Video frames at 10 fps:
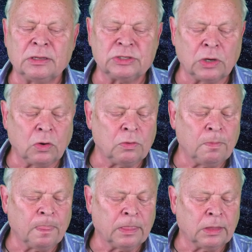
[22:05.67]

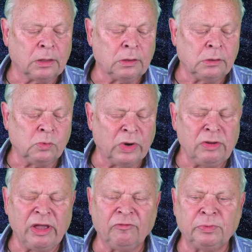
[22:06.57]
So,
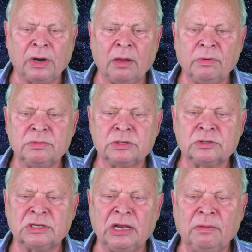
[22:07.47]
when you have problems
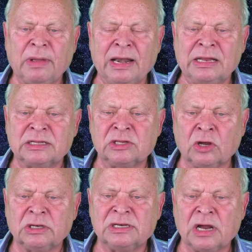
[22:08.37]
to sleep and it's
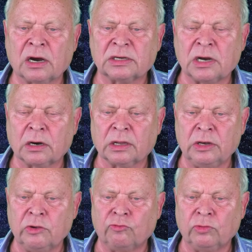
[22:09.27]
not dark
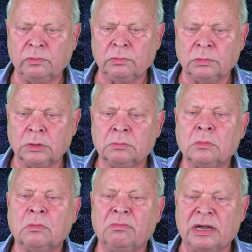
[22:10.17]
in your room,
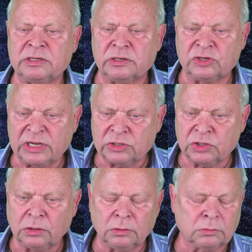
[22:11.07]
my
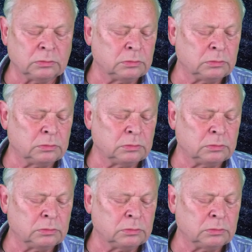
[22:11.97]
suggestion,